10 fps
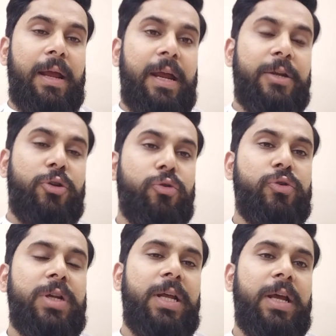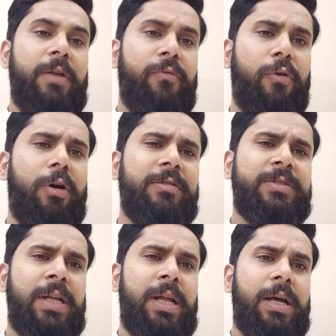it usually
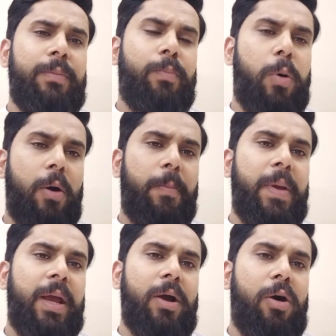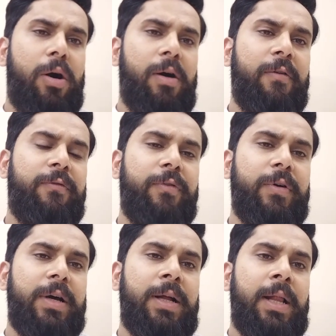involves popping of
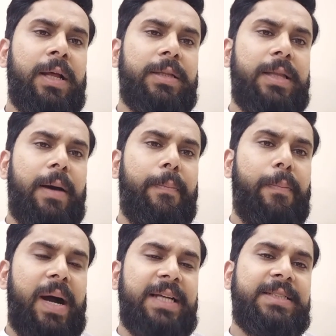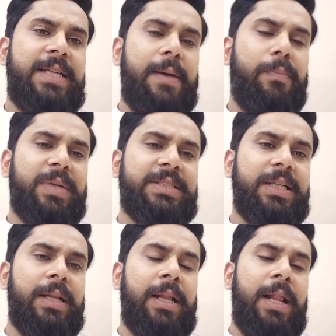the bicep
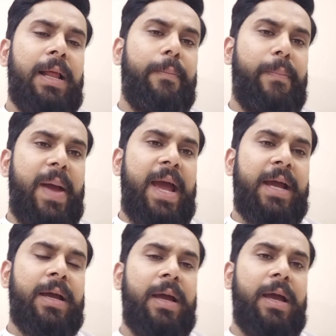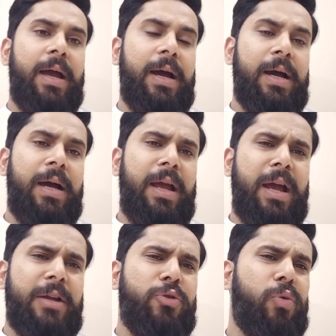muscle back
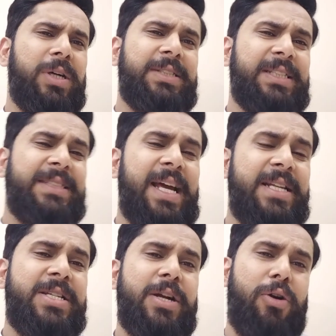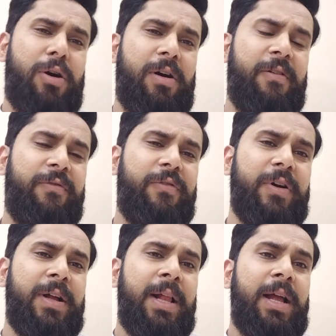toward the center of
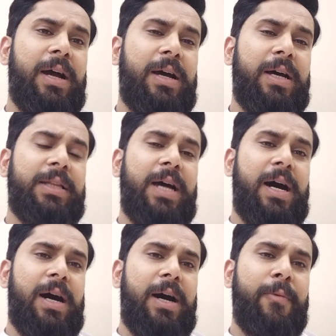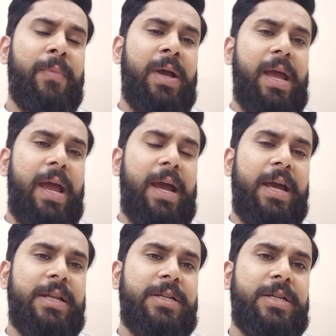the arm.
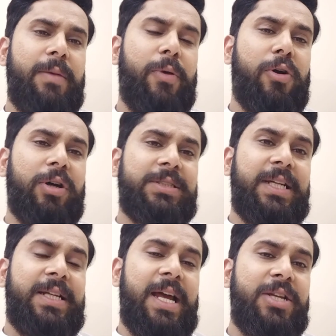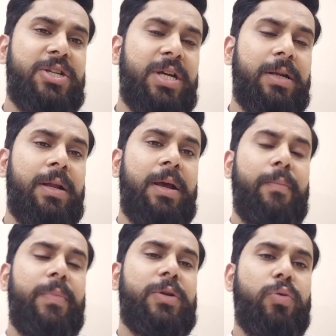And because the tension
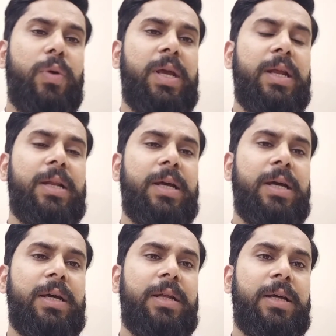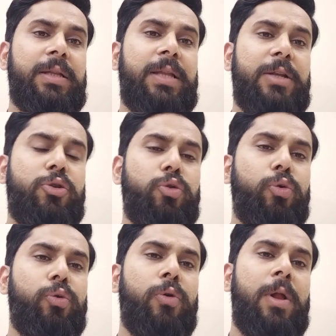between the
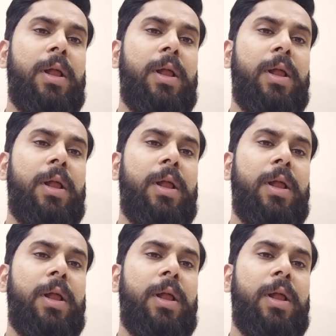two